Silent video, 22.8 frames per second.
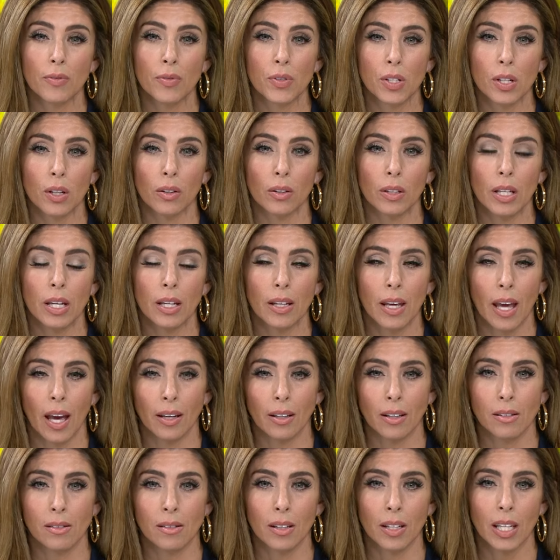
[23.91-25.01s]
facility in
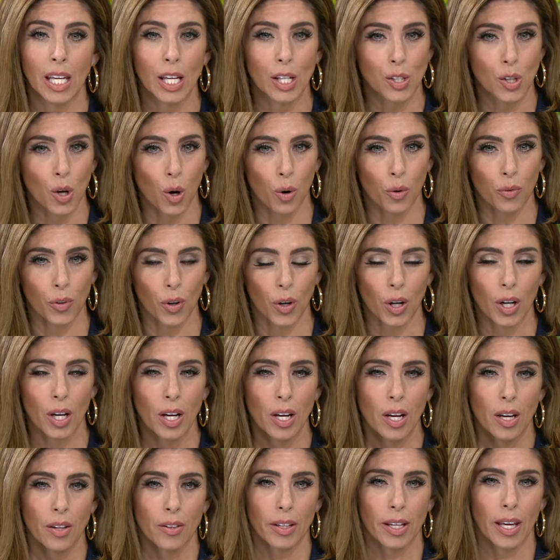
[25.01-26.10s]
Cañon City is over. The